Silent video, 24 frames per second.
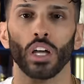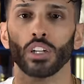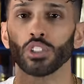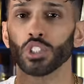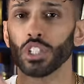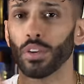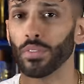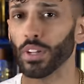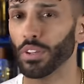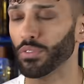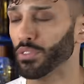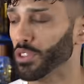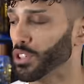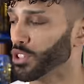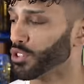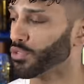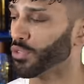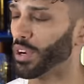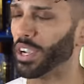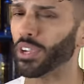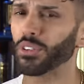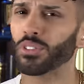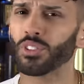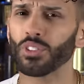longevity for this
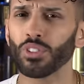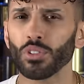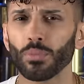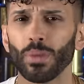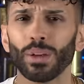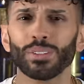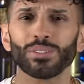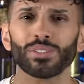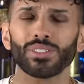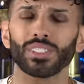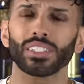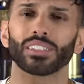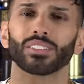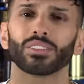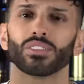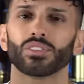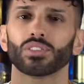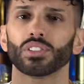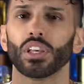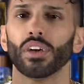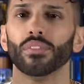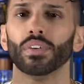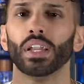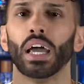fragrance is about 6 to
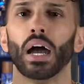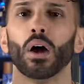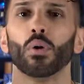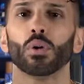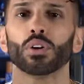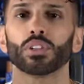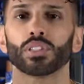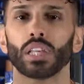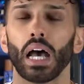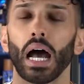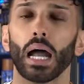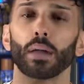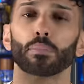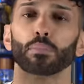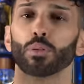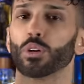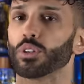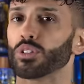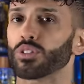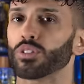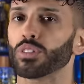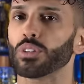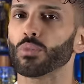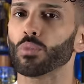7 hours. I
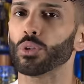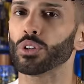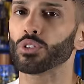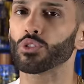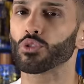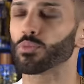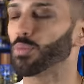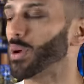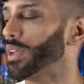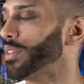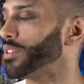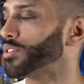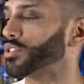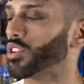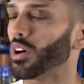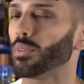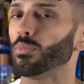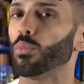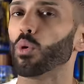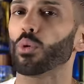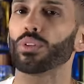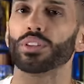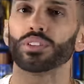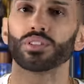personally wouldn't spray this on
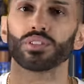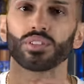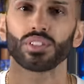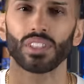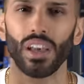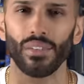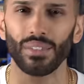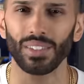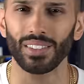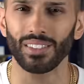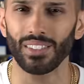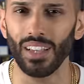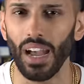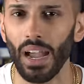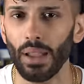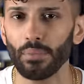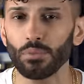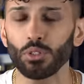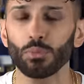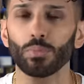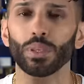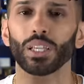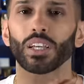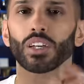more than 7
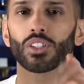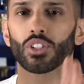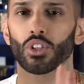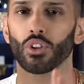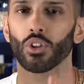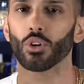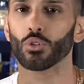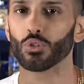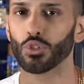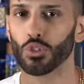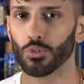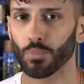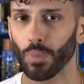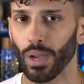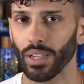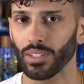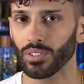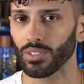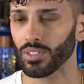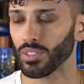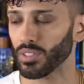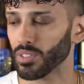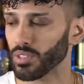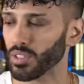times because of those
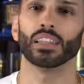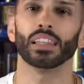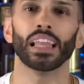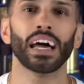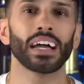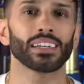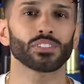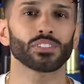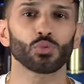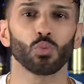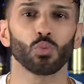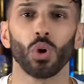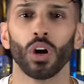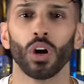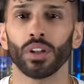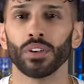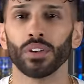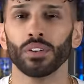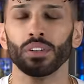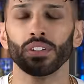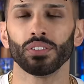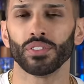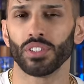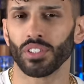spices. Last
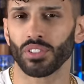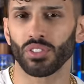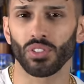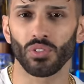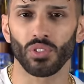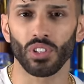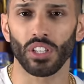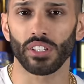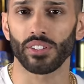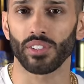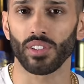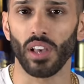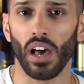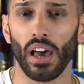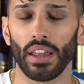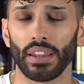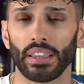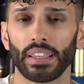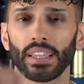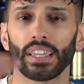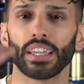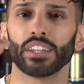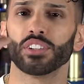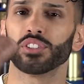one, this is
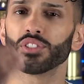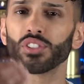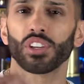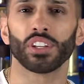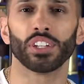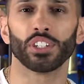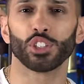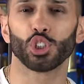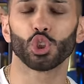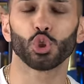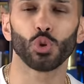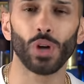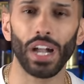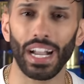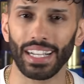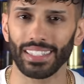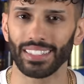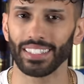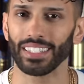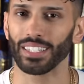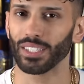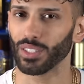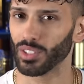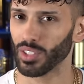exotic and it's gonna attract
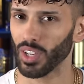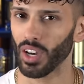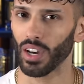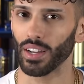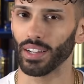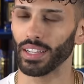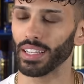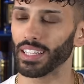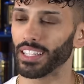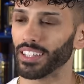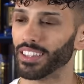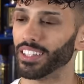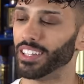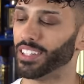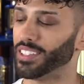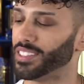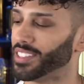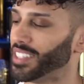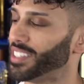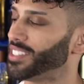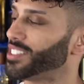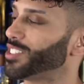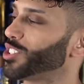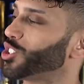the exotic. This
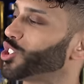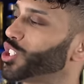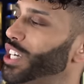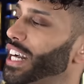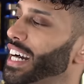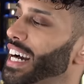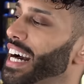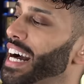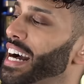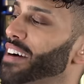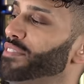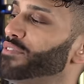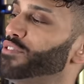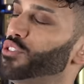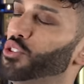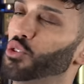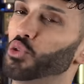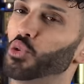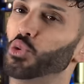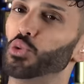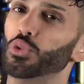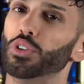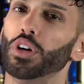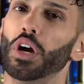is Shagaf
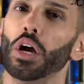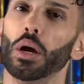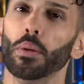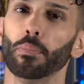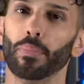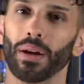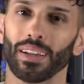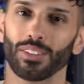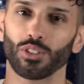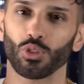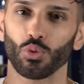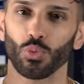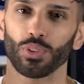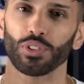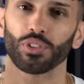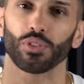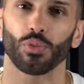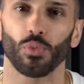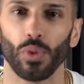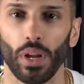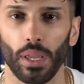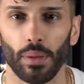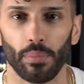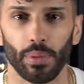Oud by Swiss
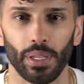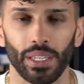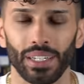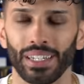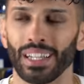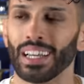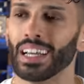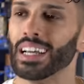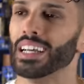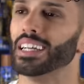Arabian.